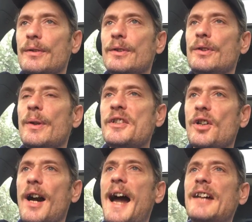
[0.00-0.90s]
you
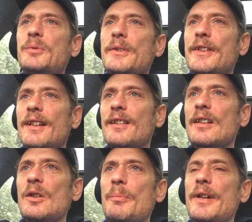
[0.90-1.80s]
interact with it a
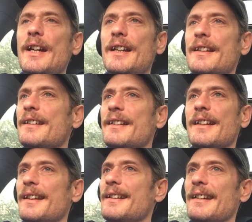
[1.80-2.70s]
little bit
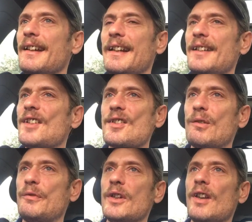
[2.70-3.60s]
and it
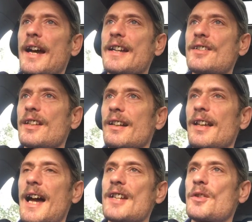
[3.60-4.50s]
doesn't feel like it's going to
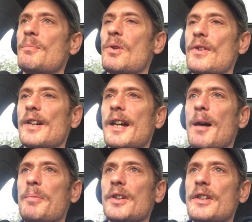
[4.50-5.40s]
last more than a
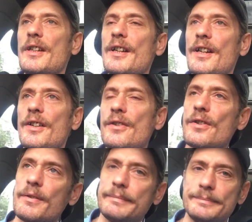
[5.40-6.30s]
couple of
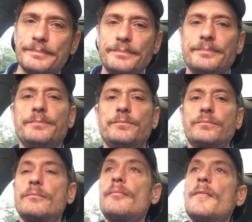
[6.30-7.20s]
years.
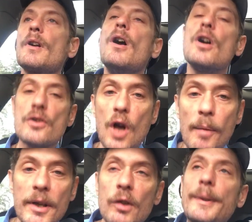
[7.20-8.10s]
So
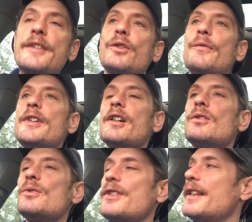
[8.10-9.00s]
I'm in a rental
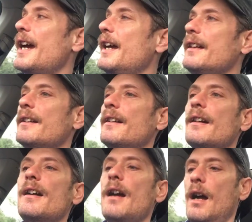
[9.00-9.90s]
vehicle today.
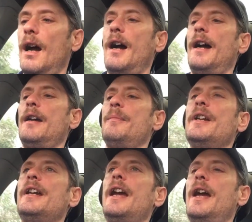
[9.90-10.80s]
I am
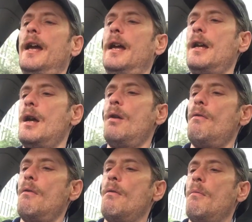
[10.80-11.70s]
in a
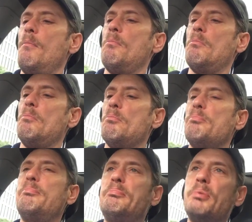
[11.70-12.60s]

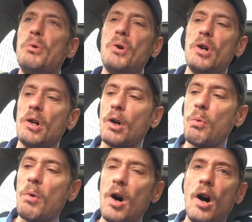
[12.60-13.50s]

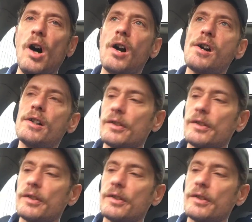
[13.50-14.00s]
Bourgeois.